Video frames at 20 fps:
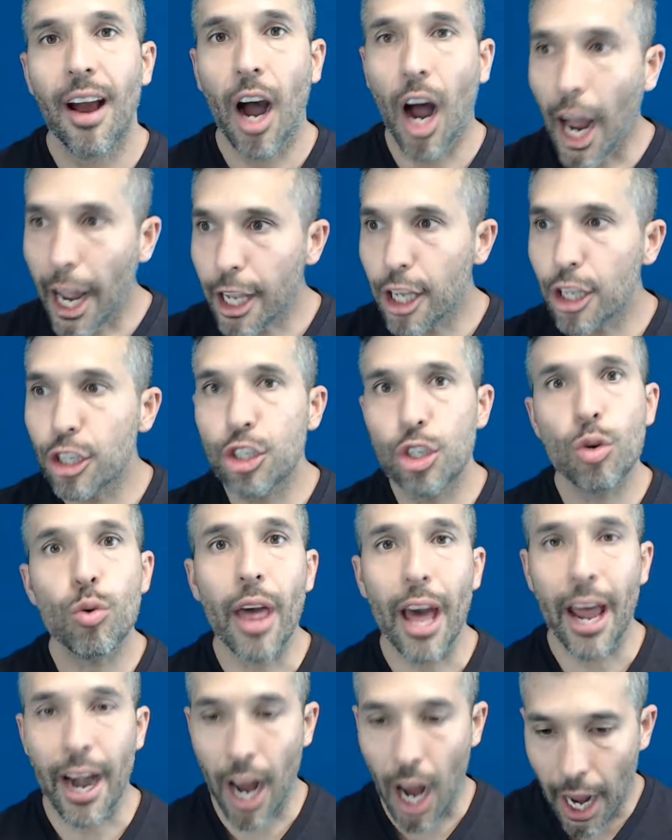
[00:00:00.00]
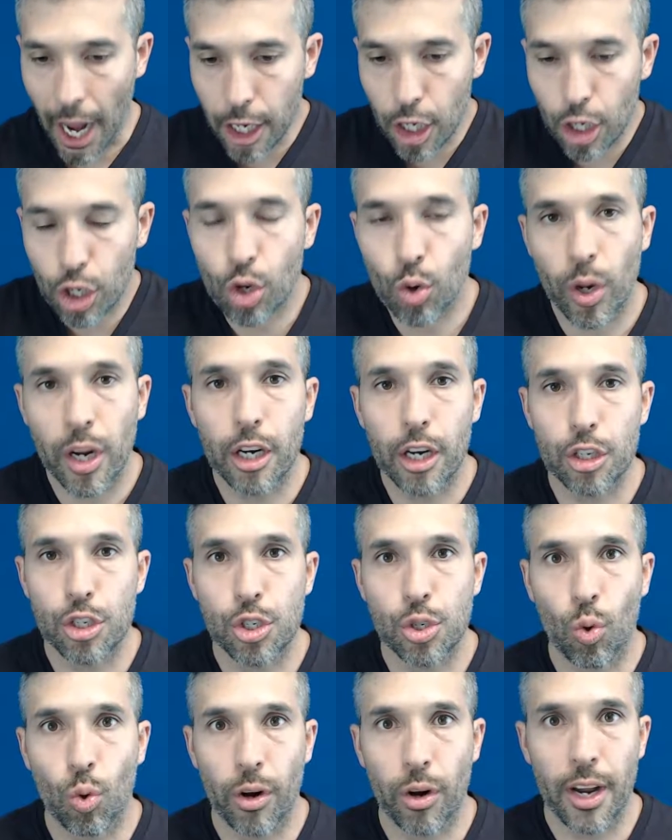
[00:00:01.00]
I could do that. I could create a
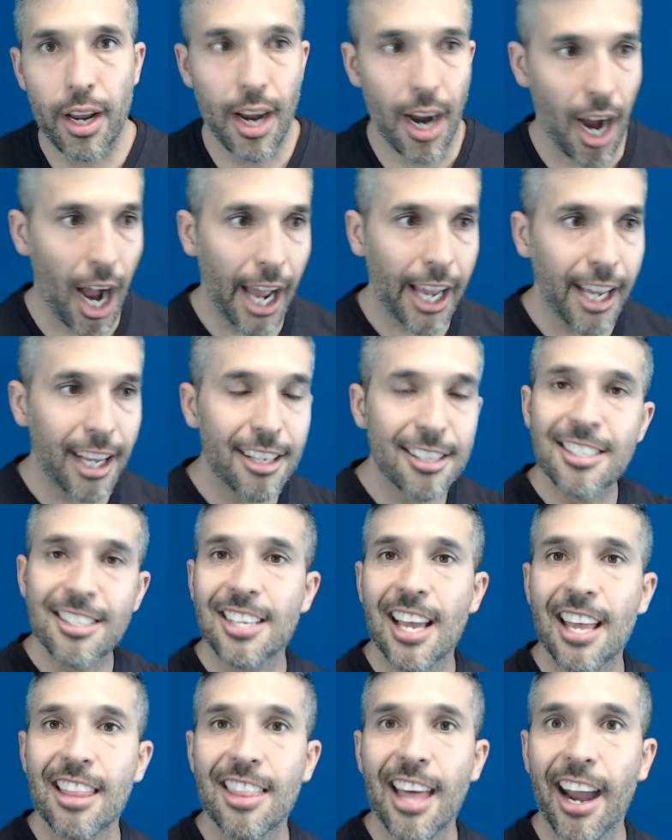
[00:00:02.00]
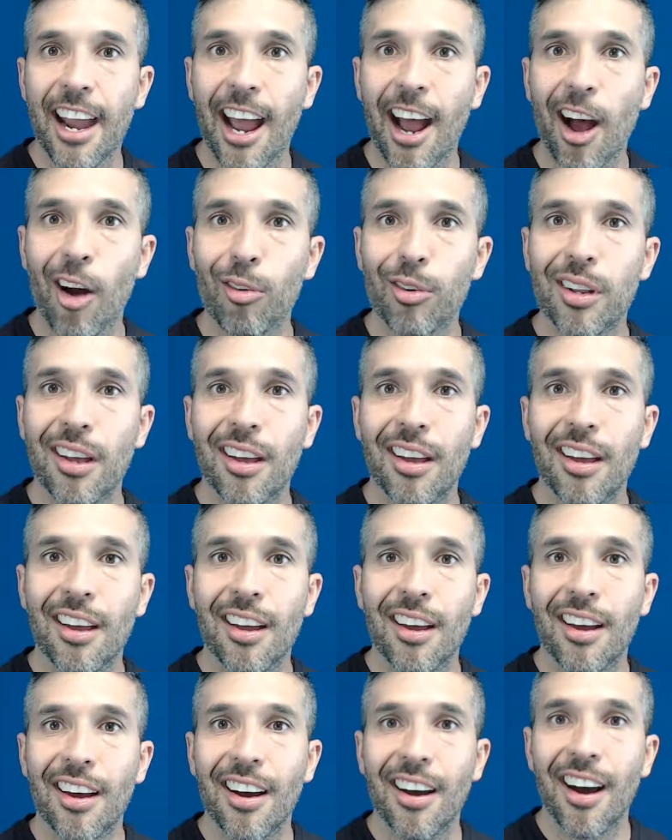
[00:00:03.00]
story. I could send that out.
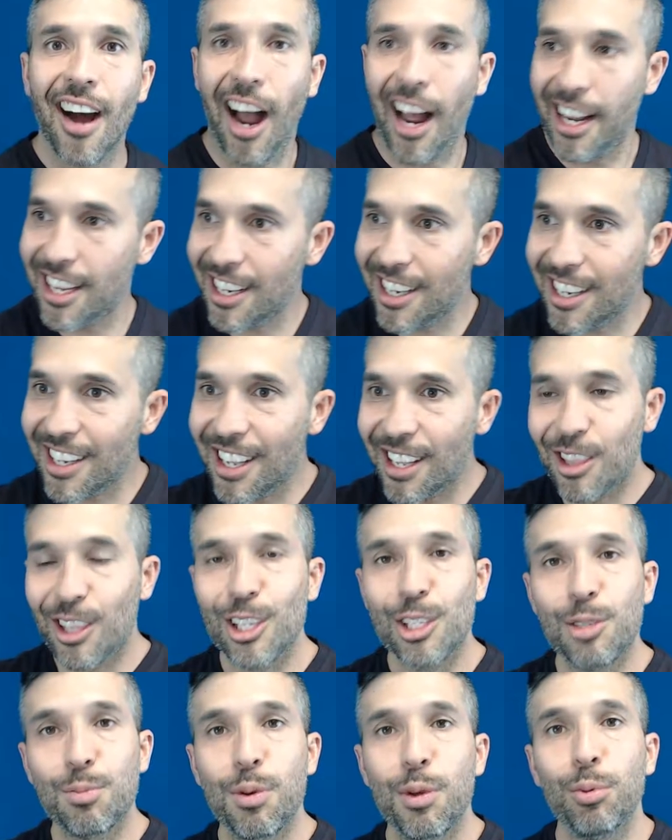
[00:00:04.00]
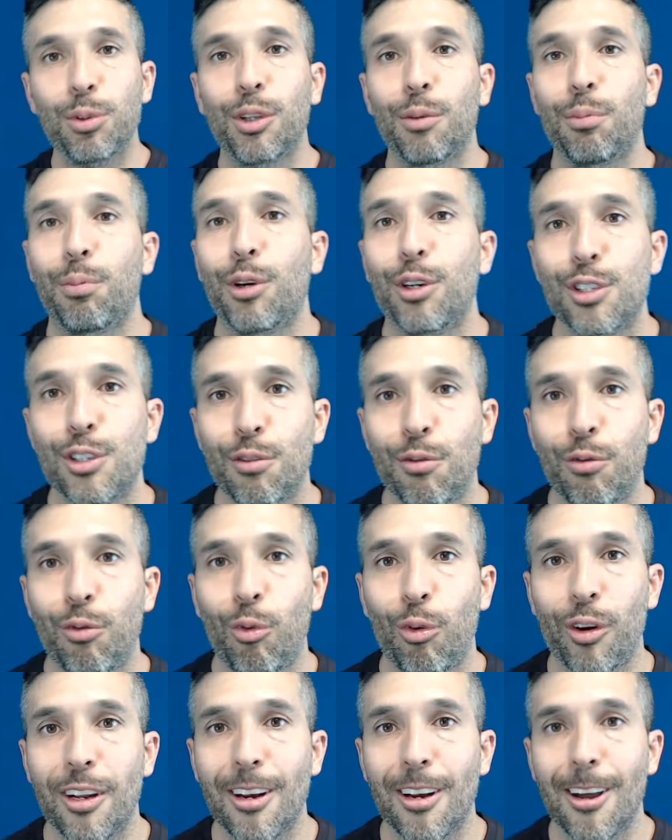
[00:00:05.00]
I could get these people to purchase a
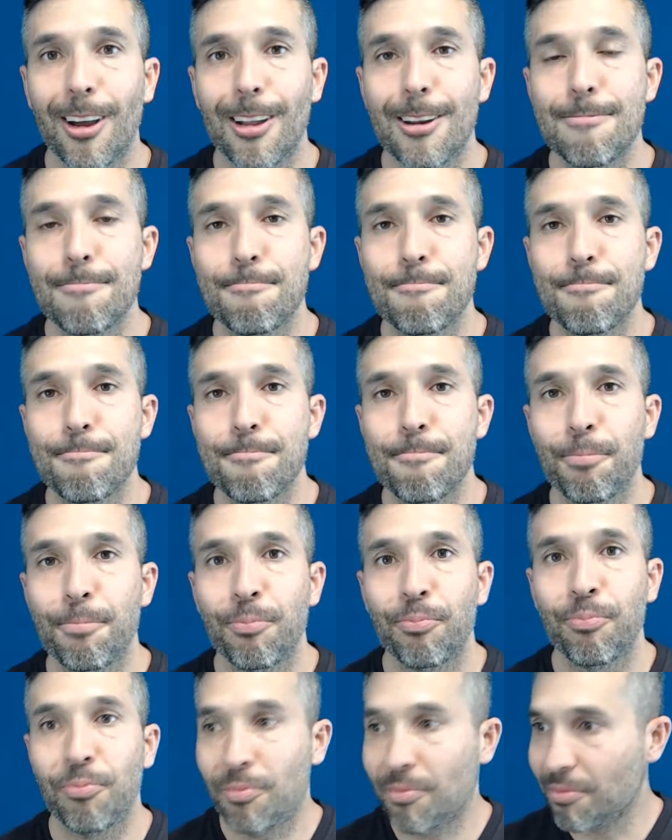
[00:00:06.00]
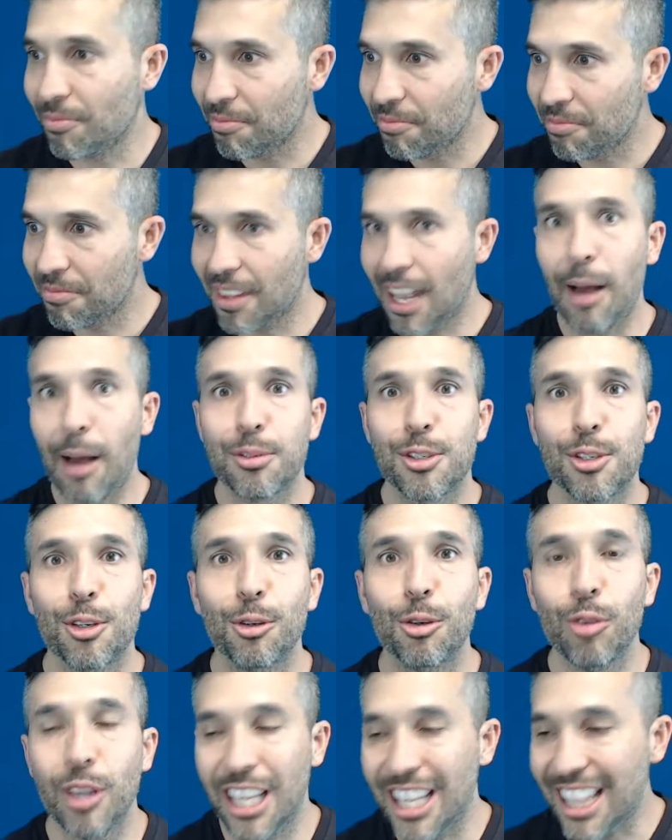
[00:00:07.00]
49.
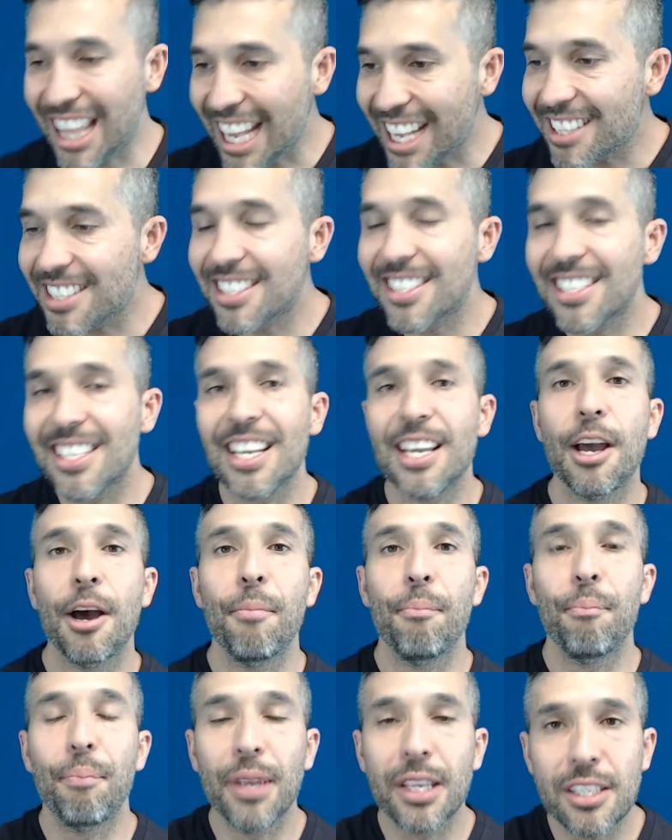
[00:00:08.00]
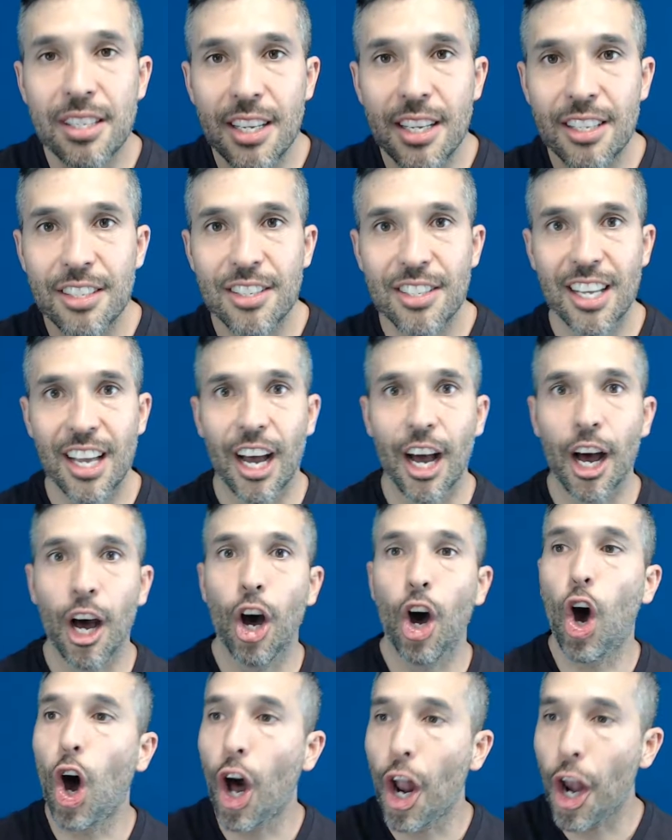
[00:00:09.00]
Absolutely. They could see a business,
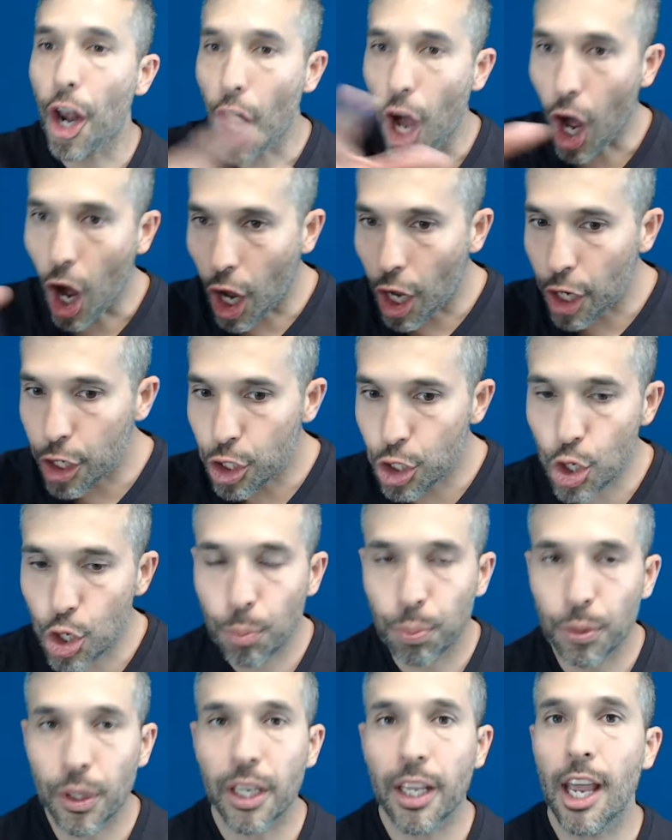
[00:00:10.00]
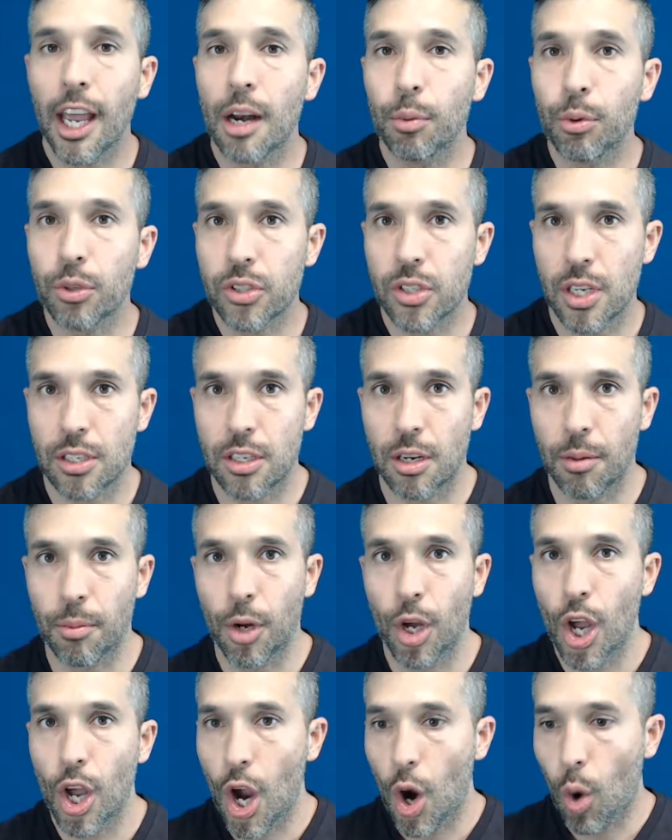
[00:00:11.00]
on a duplicatable system
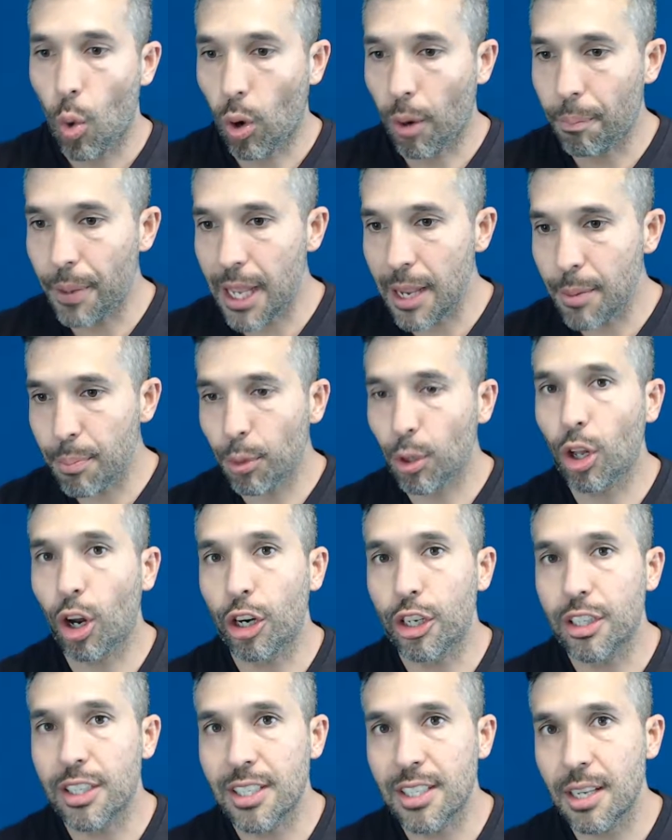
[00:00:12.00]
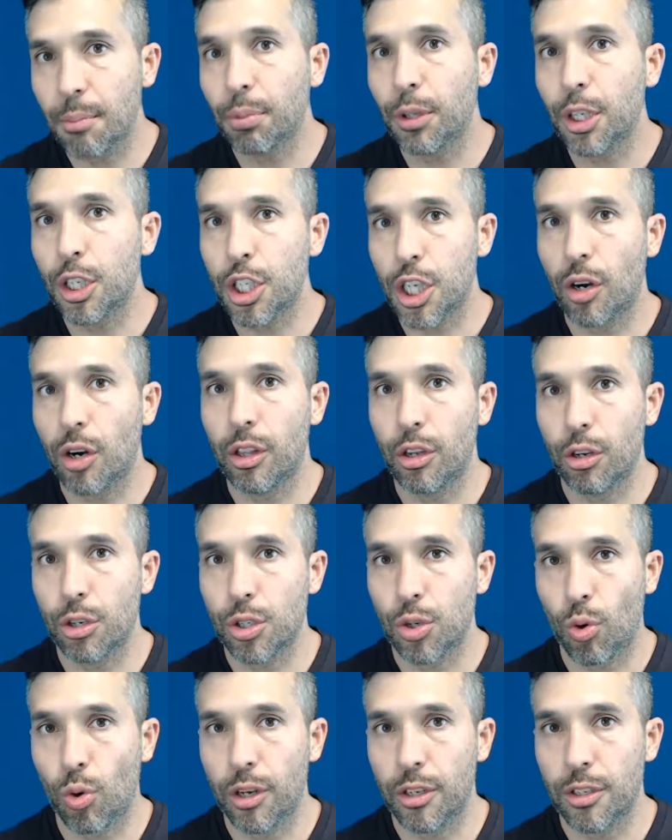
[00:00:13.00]
where people are simply sharing their
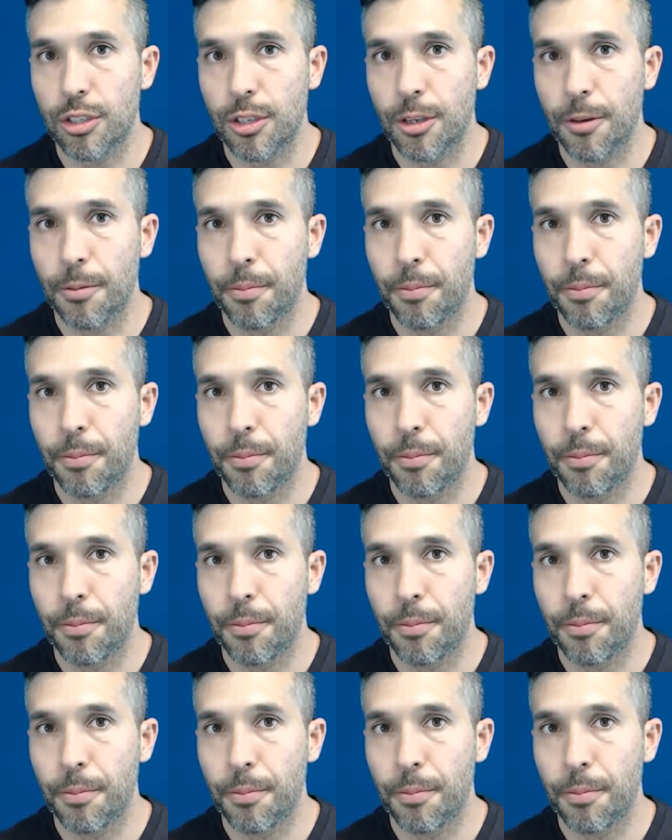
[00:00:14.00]
stories.